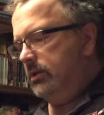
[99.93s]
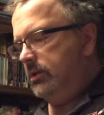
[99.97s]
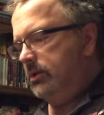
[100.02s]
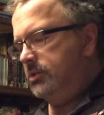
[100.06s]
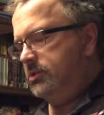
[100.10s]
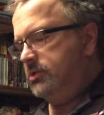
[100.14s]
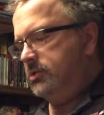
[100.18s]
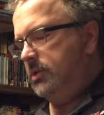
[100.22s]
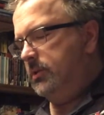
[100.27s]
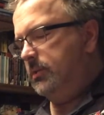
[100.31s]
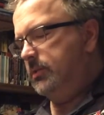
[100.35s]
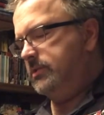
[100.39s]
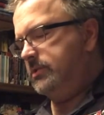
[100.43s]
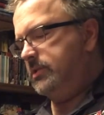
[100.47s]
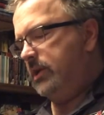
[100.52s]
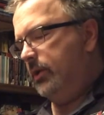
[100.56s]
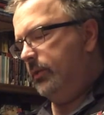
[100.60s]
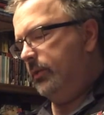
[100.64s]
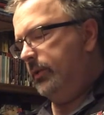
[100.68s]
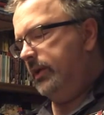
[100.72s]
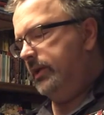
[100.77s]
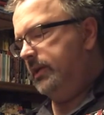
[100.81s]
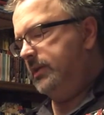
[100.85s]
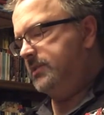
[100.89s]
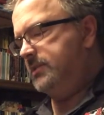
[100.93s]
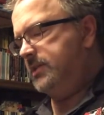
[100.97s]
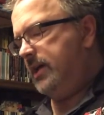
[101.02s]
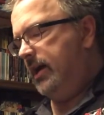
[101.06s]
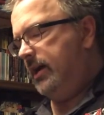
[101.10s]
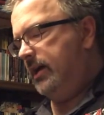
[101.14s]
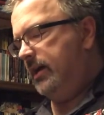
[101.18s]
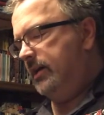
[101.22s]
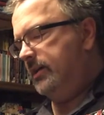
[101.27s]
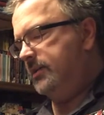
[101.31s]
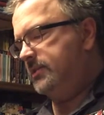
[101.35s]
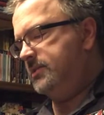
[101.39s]
She was already
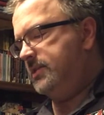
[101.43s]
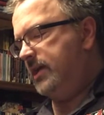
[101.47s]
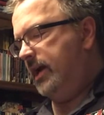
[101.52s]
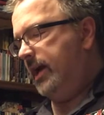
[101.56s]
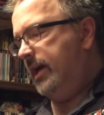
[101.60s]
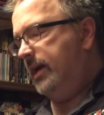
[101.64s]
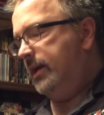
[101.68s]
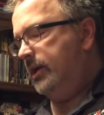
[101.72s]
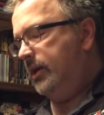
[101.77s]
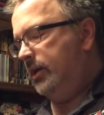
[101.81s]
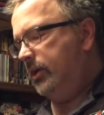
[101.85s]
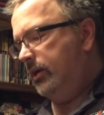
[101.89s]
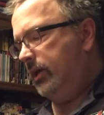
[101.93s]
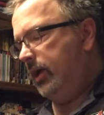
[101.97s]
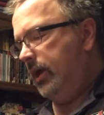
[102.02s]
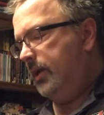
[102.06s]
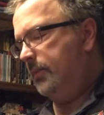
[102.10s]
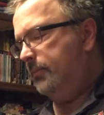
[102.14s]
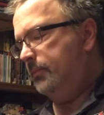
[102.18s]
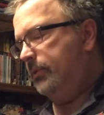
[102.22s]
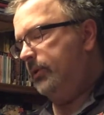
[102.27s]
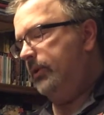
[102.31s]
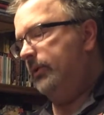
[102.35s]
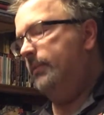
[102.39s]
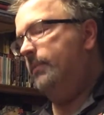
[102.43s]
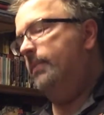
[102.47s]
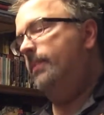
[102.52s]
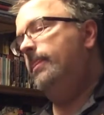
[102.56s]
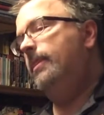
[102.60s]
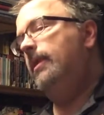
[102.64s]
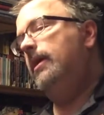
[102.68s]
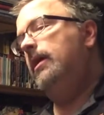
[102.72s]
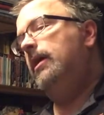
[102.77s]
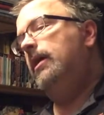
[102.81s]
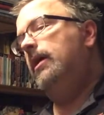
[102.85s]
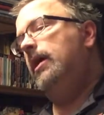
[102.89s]
untying her apron
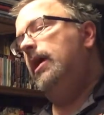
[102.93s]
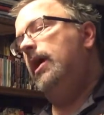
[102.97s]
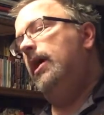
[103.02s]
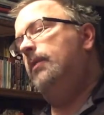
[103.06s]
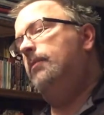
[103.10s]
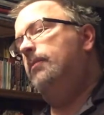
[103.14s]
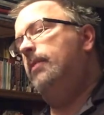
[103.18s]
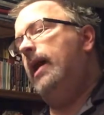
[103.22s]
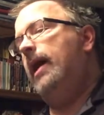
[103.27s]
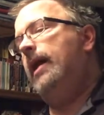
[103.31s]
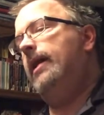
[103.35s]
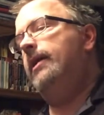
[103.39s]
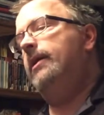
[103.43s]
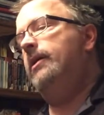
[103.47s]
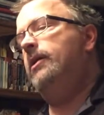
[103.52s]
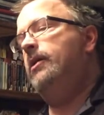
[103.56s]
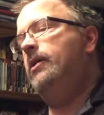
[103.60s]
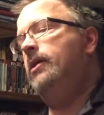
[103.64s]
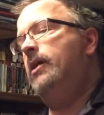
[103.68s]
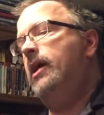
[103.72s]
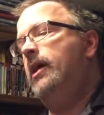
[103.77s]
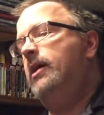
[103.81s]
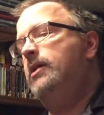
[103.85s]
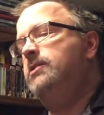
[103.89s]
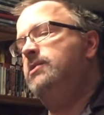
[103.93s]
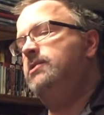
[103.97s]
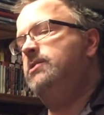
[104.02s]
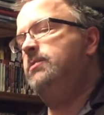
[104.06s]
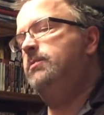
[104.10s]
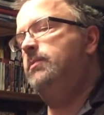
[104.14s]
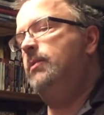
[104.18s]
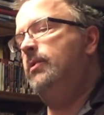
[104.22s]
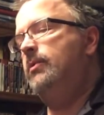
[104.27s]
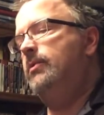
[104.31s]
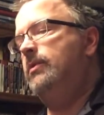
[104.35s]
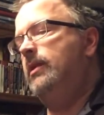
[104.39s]
and patting her hair
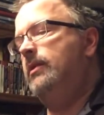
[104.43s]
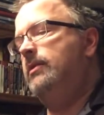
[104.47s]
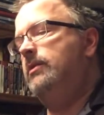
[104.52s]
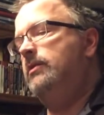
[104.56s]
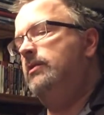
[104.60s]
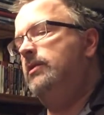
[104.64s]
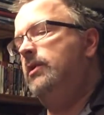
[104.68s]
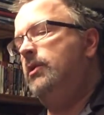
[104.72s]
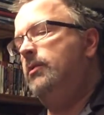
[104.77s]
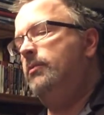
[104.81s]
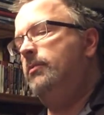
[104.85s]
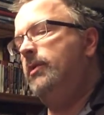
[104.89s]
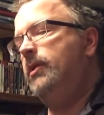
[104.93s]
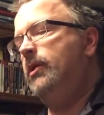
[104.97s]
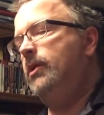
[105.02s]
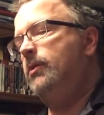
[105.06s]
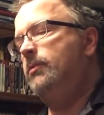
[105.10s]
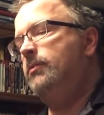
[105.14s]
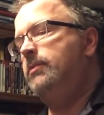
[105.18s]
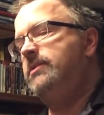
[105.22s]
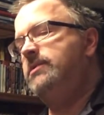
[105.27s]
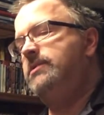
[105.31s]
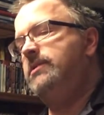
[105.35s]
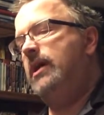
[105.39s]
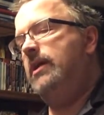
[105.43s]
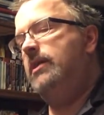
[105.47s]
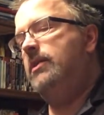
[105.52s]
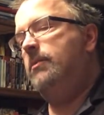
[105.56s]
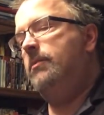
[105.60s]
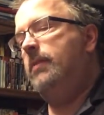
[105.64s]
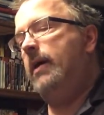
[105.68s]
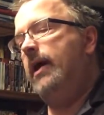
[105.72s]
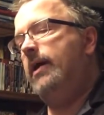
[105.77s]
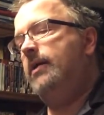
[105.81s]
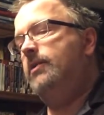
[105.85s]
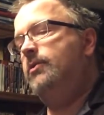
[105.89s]
smooth at the little mirror beside the
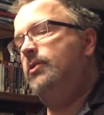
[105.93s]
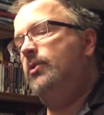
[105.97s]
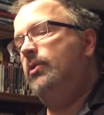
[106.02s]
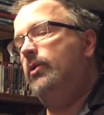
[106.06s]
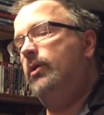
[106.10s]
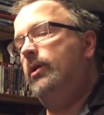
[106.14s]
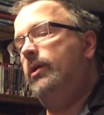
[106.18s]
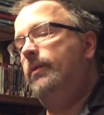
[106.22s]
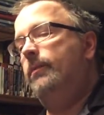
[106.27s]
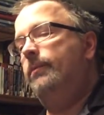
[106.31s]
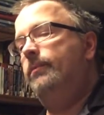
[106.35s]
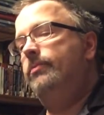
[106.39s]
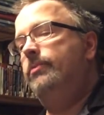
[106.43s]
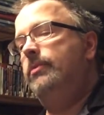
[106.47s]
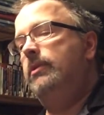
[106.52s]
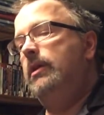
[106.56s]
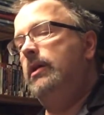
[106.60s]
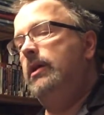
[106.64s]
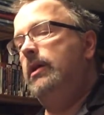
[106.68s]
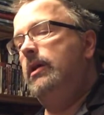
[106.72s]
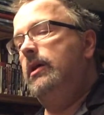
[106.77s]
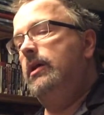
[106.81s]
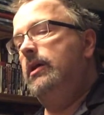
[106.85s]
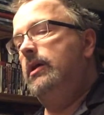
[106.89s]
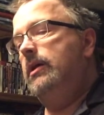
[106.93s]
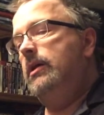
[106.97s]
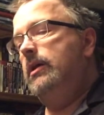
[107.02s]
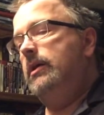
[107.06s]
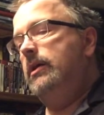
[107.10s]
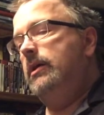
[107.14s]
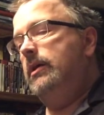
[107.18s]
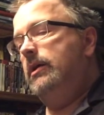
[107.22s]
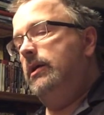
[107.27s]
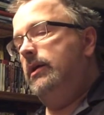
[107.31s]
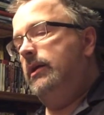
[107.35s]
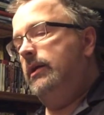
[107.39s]
back door.
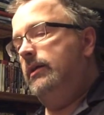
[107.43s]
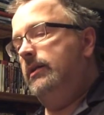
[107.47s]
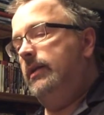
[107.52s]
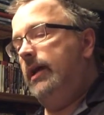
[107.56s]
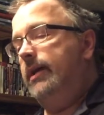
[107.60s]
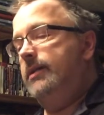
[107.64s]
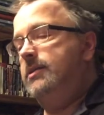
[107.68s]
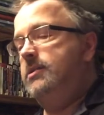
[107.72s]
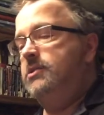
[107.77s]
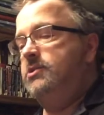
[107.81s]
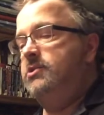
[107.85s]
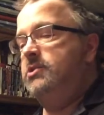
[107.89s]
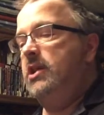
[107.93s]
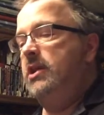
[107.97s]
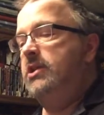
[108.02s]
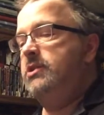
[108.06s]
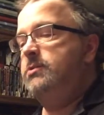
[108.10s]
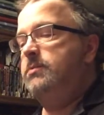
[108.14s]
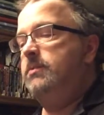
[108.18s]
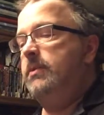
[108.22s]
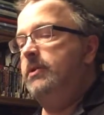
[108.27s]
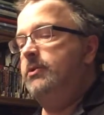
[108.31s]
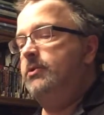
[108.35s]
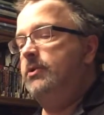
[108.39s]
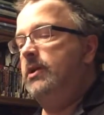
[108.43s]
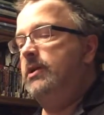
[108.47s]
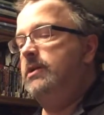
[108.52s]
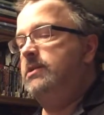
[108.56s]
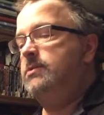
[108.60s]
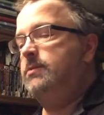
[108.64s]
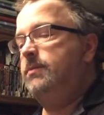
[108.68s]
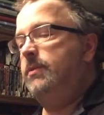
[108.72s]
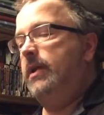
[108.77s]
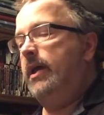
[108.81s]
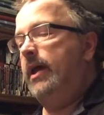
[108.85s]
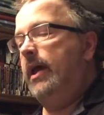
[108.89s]
"I'd like to change my
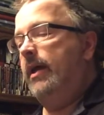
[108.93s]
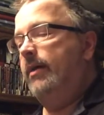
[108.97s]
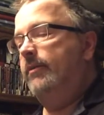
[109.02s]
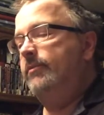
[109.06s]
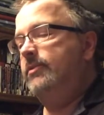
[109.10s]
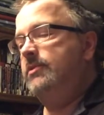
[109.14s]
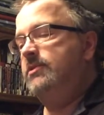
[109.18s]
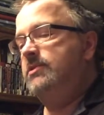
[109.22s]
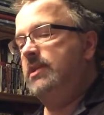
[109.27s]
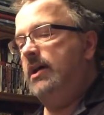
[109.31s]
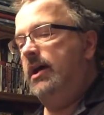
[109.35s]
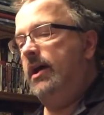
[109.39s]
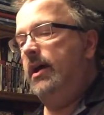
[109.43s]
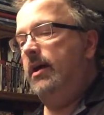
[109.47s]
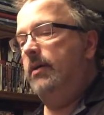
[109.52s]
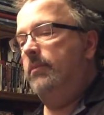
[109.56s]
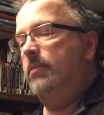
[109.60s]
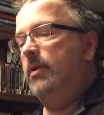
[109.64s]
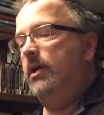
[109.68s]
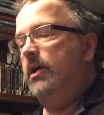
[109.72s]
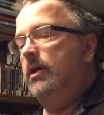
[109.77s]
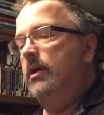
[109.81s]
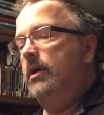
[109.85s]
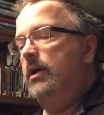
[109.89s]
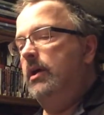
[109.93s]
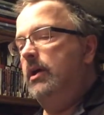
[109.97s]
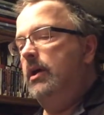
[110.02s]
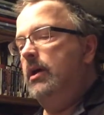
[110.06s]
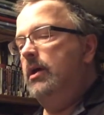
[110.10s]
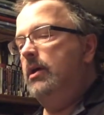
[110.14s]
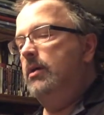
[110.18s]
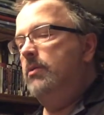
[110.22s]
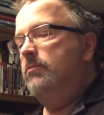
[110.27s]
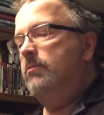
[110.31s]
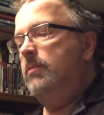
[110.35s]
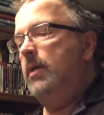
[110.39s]
dress, but I haven't time.
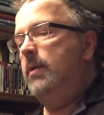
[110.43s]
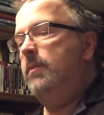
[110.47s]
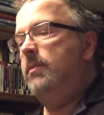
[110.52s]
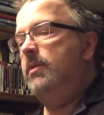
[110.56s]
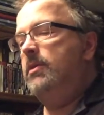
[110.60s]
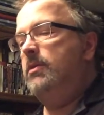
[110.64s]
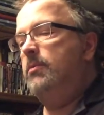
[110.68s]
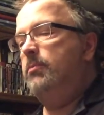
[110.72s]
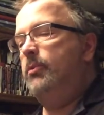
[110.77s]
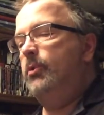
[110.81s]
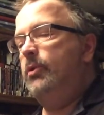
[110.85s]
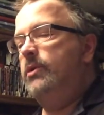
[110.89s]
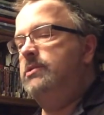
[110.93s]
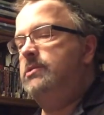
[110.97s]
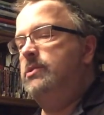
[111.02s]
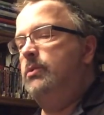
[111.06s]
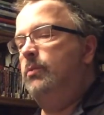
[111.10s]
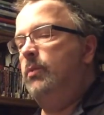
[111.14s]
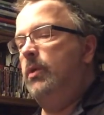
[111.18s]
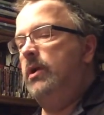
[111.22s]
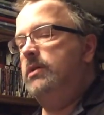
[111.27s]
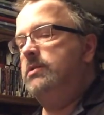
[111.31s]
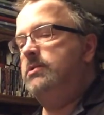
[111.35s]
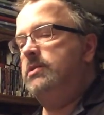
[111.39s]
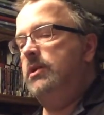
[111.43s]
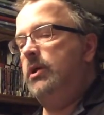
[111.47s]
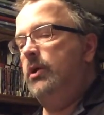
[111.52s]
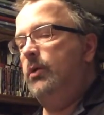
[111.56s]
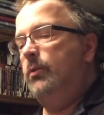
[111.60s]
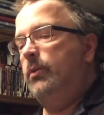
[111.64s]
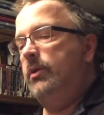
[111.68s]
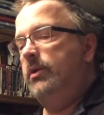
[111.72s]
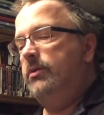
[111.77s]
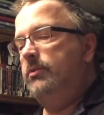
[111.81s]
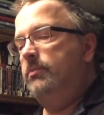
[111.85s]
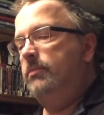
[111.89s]
Maybe the boys would want to go
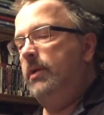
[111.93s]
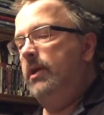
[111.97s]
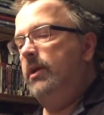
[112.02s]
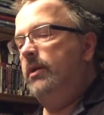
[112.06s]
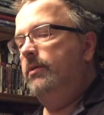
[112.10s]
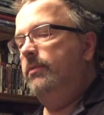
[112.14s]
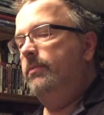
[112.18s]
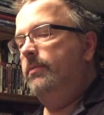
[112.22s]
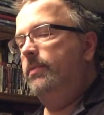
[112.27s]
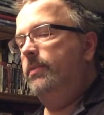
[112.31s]
with me."